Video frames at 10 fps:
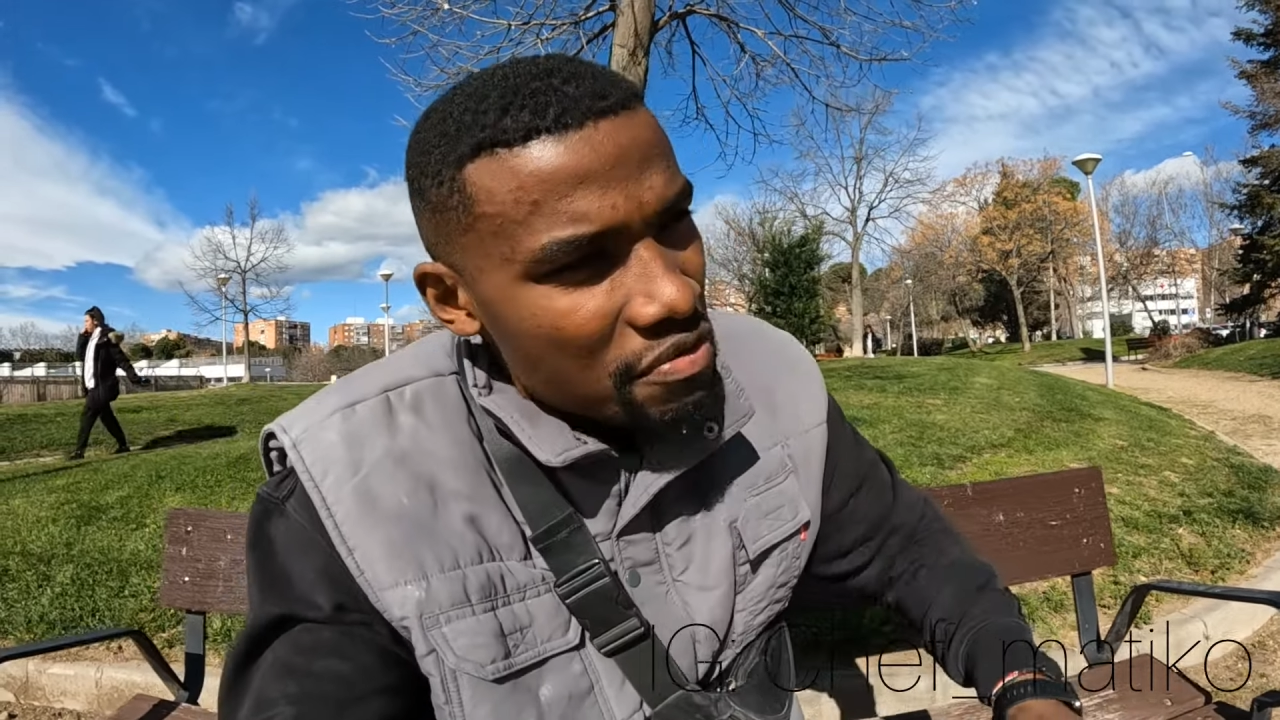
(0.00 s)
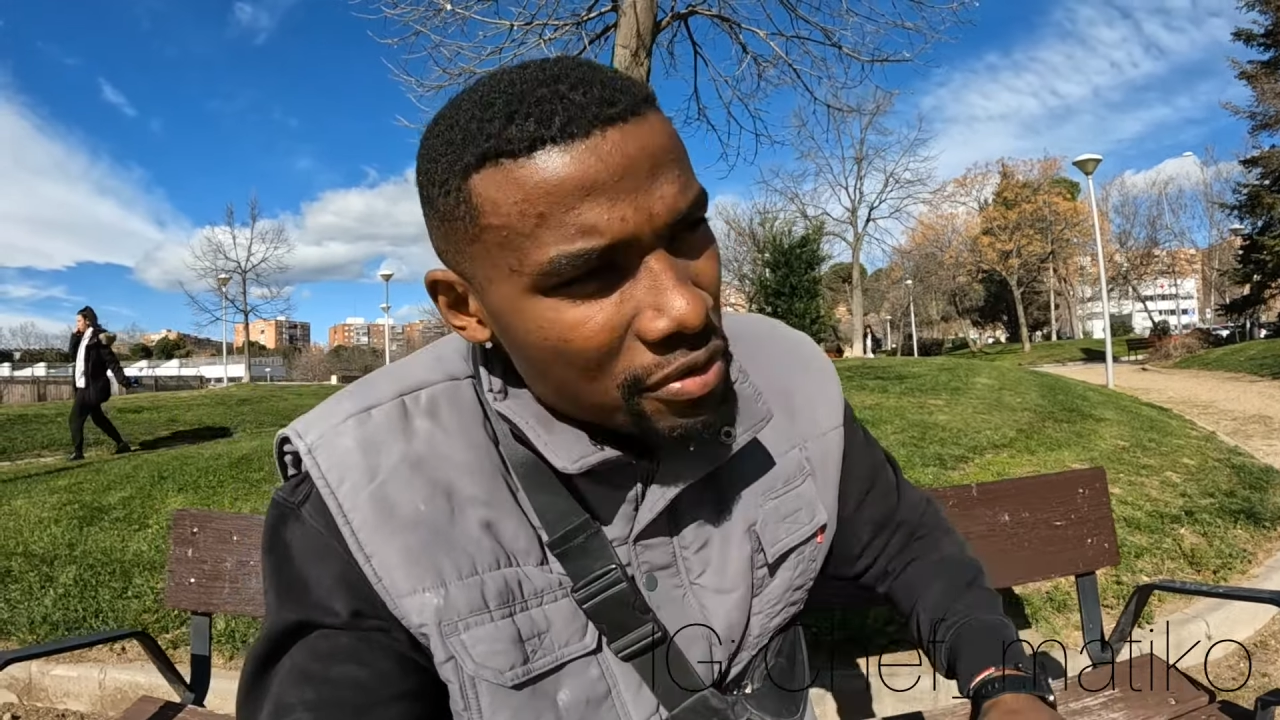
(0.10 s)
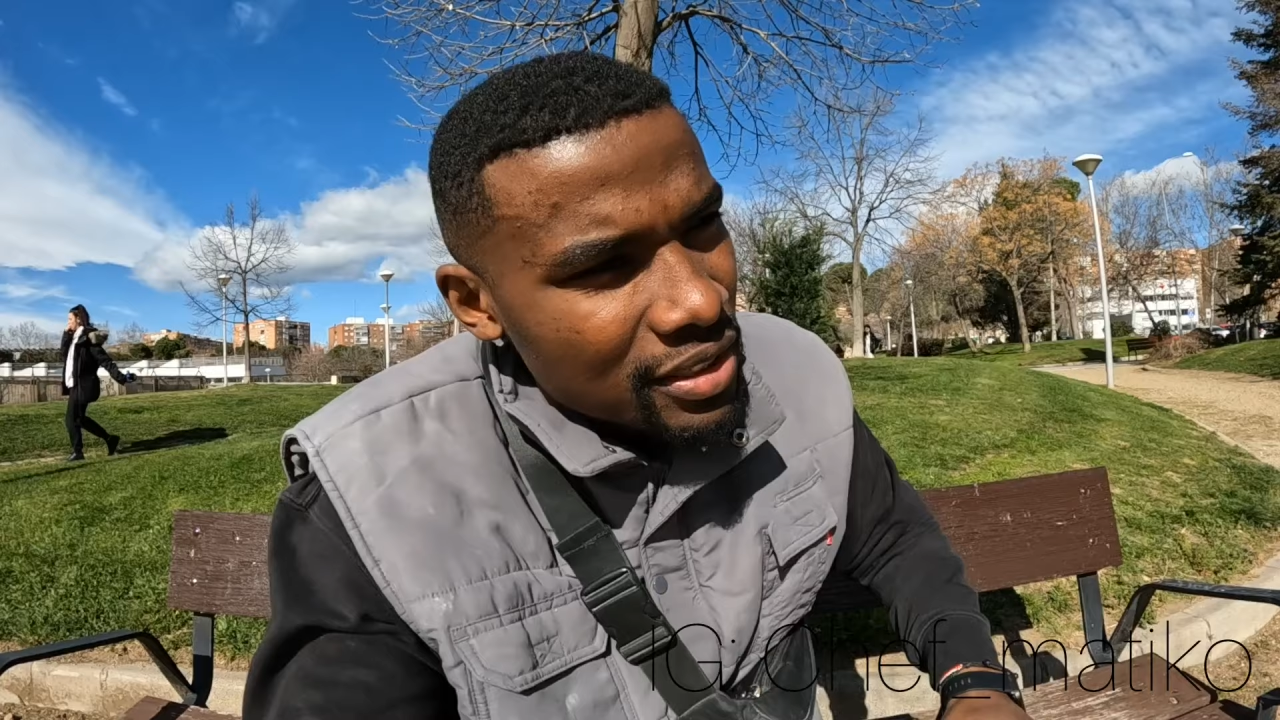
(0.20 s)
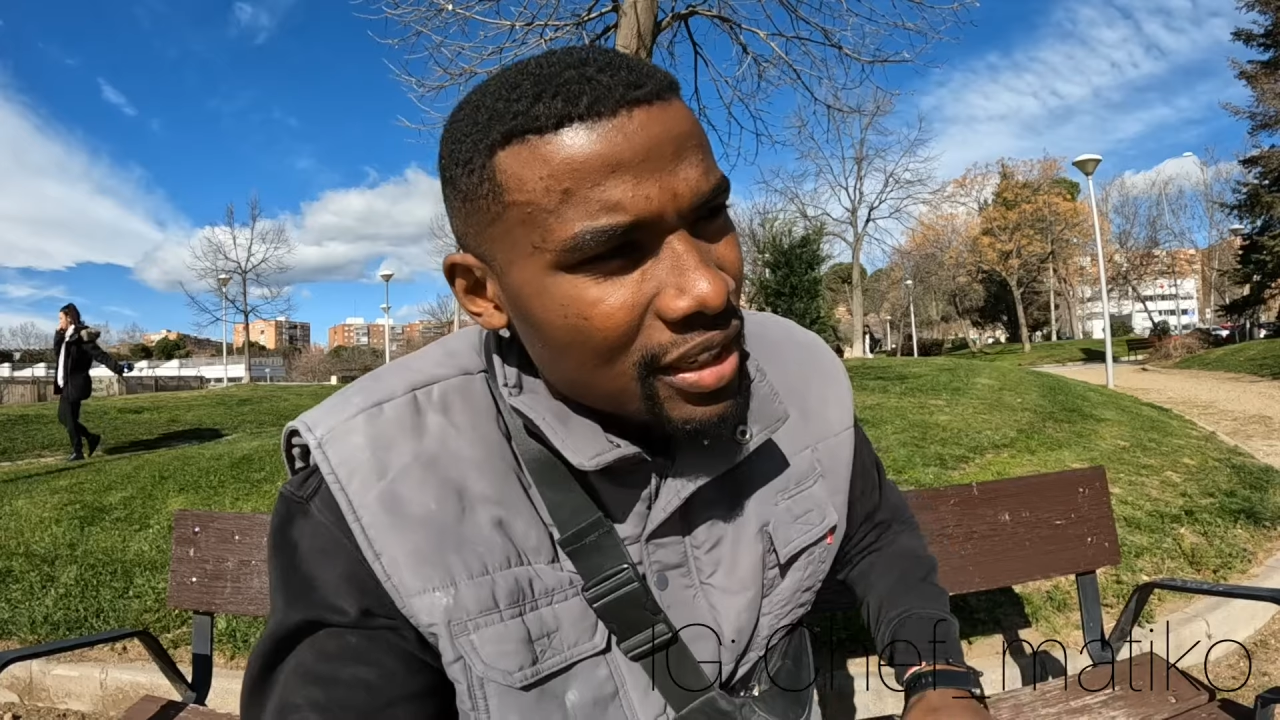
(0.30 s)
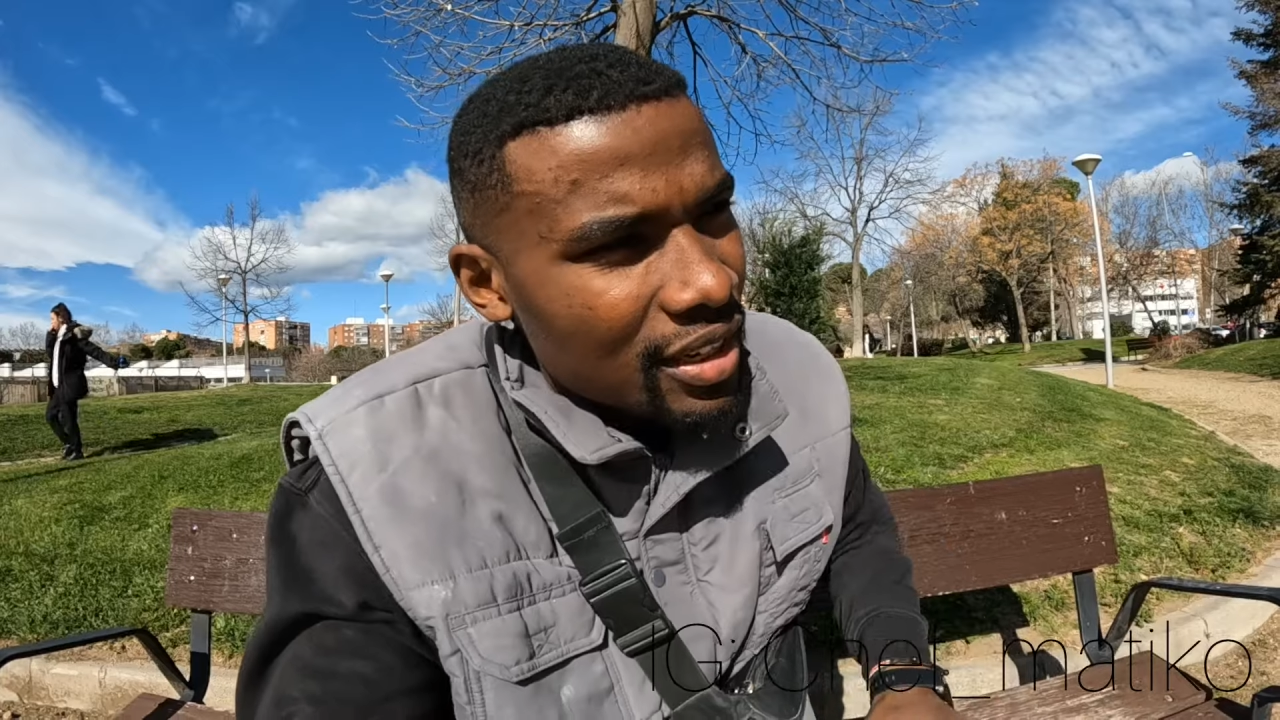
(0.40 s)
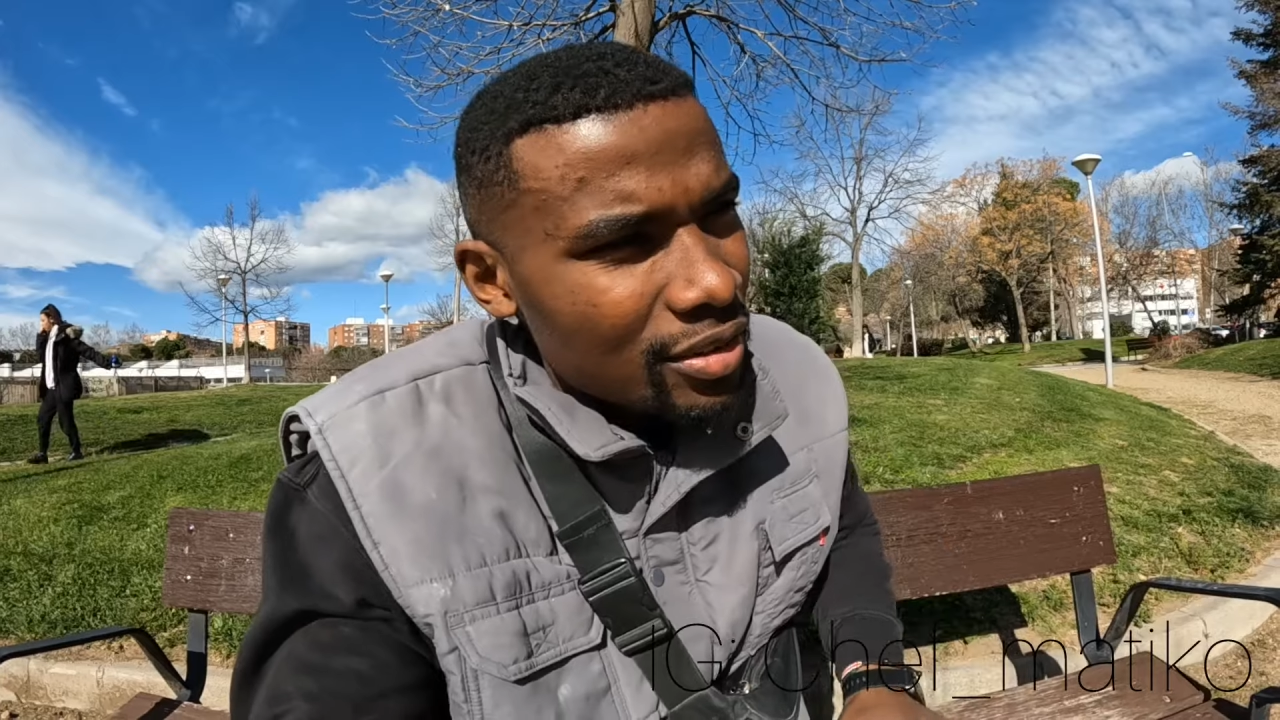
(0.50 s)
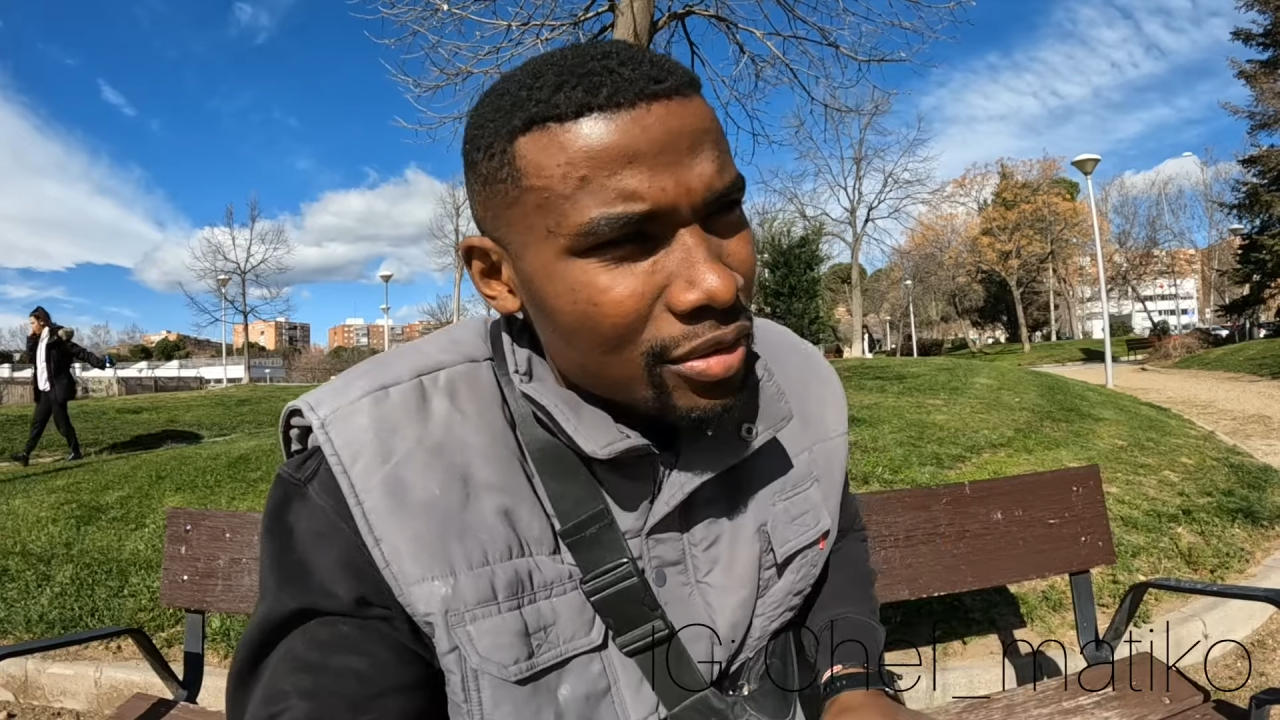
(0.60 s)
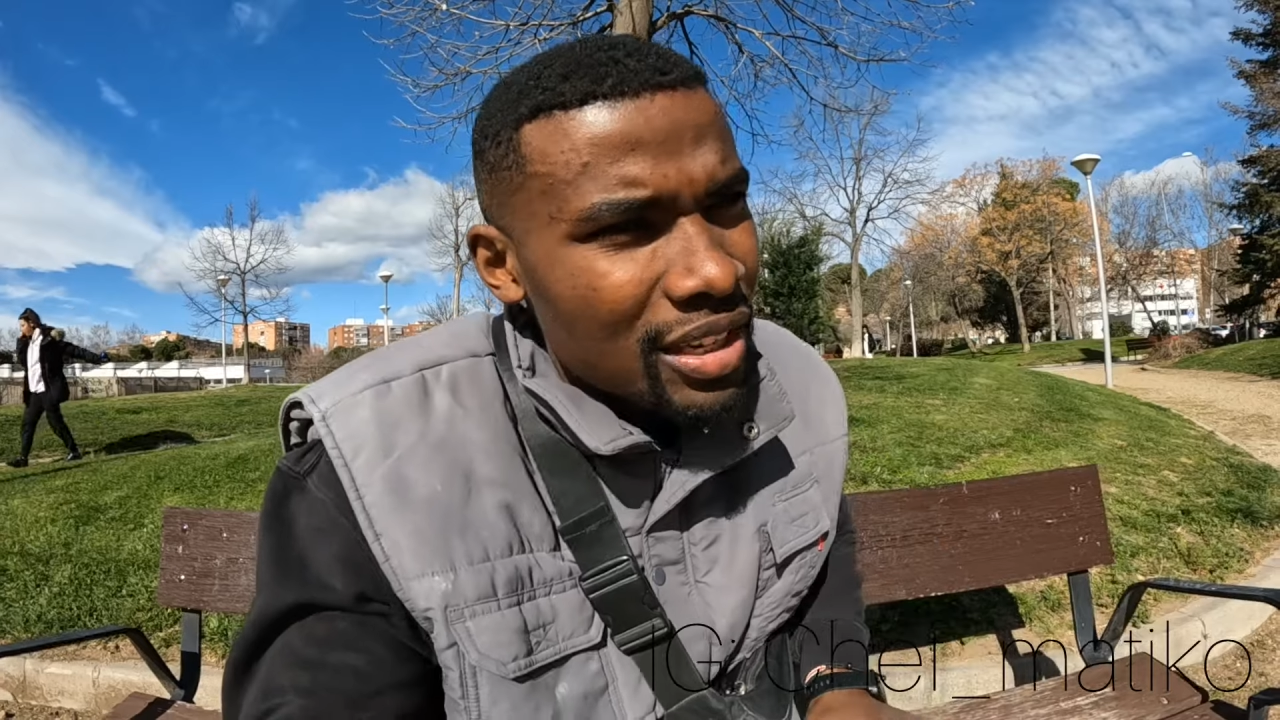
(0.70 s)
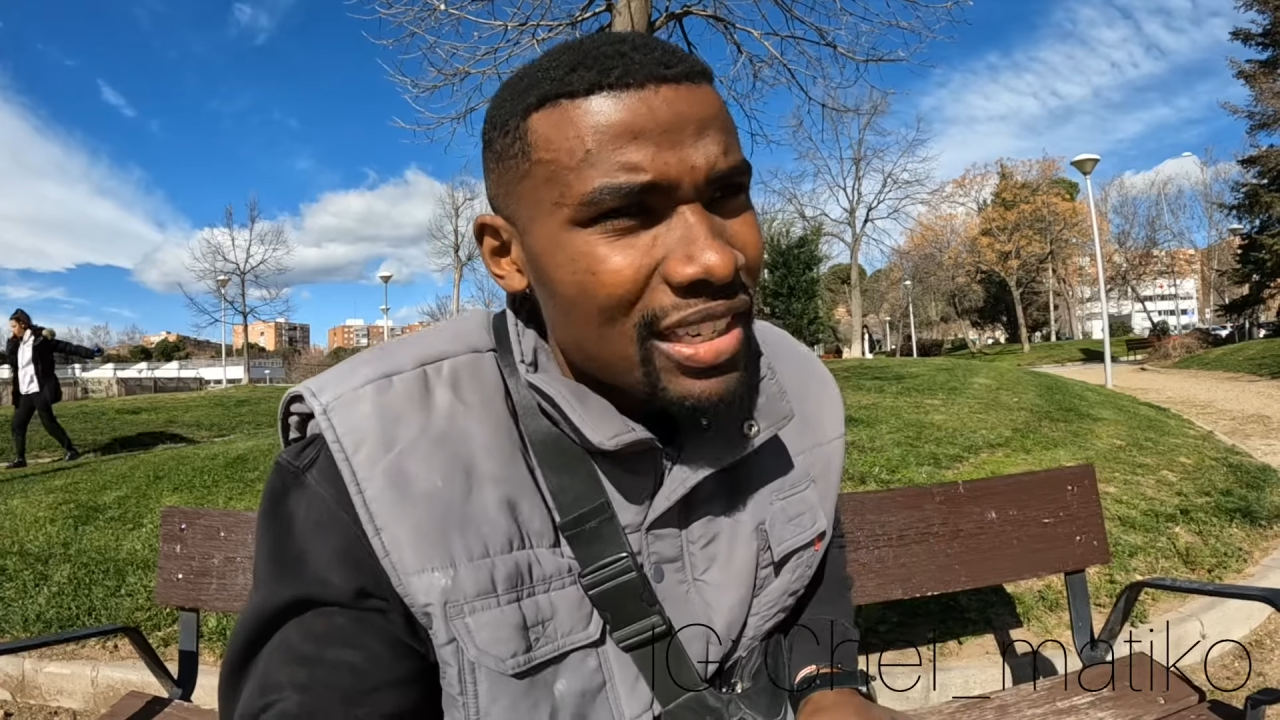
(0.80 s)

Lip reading: future, you know,